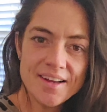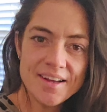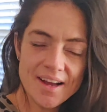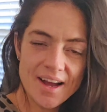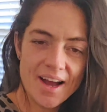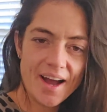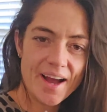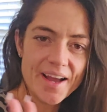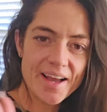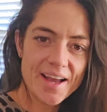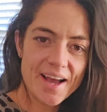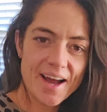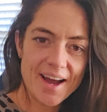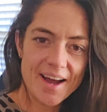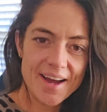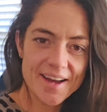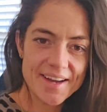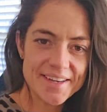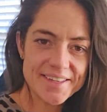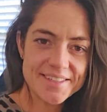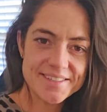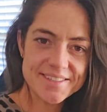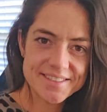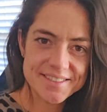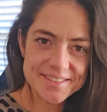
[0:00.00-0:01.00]
Hi
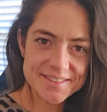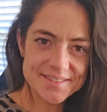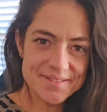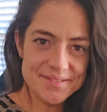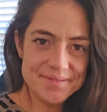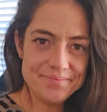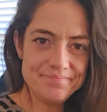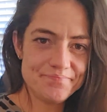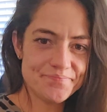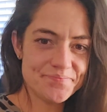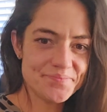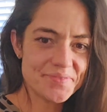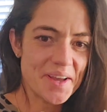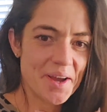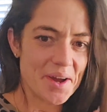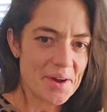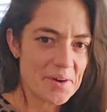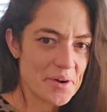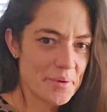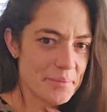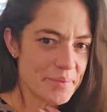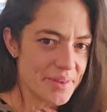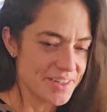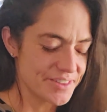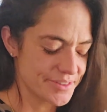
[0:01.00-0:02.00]
guys, I
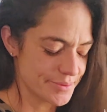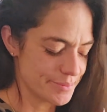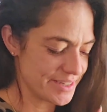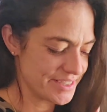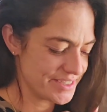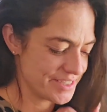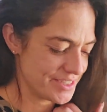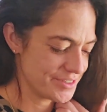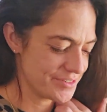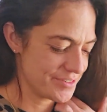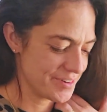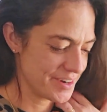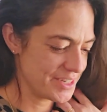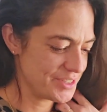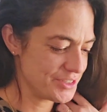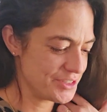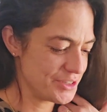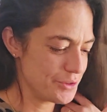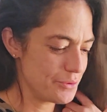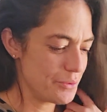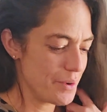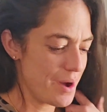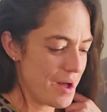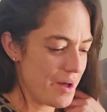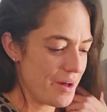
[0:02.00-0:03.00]
hope this message finds
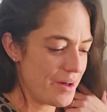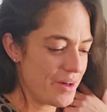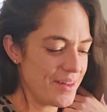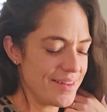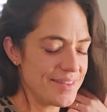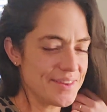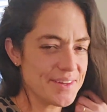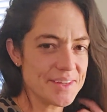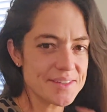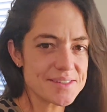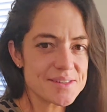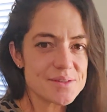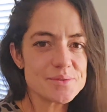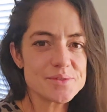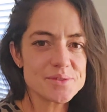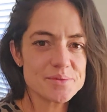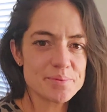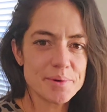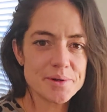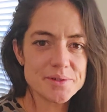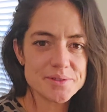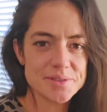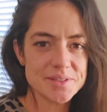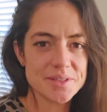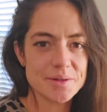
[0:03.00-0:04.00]
you well. This was
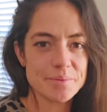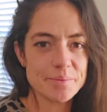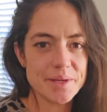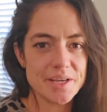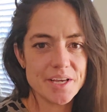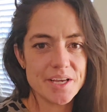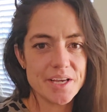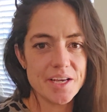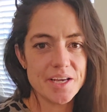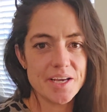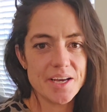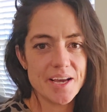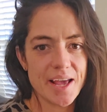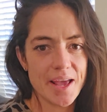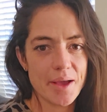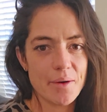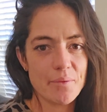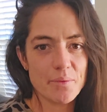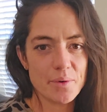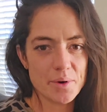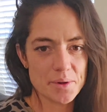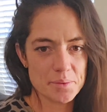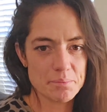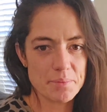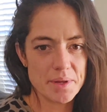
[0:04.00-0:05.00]
supposed to be a
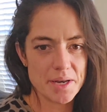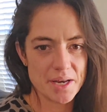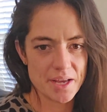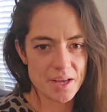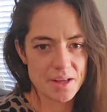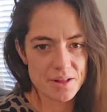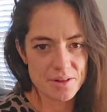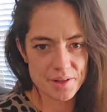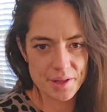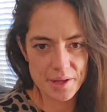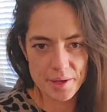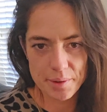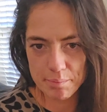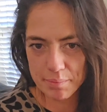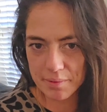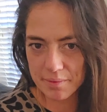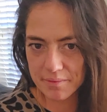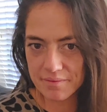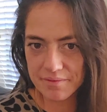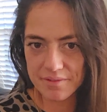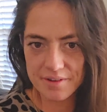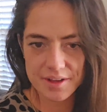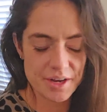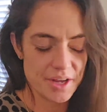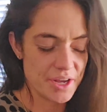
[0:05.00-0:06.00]
1 minute clip
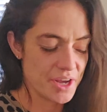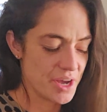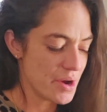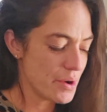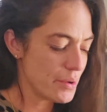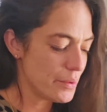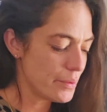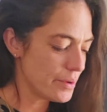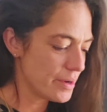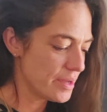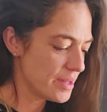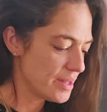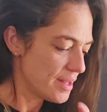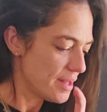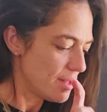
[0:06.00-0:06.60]
video